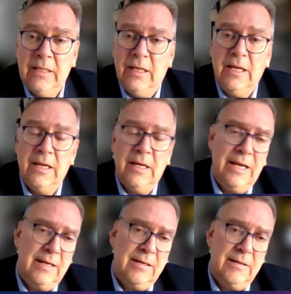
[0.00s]

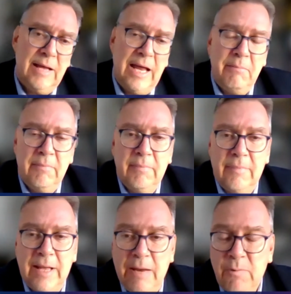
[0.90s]
and
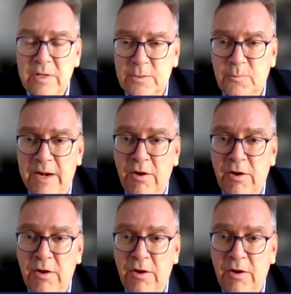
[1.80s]
I was one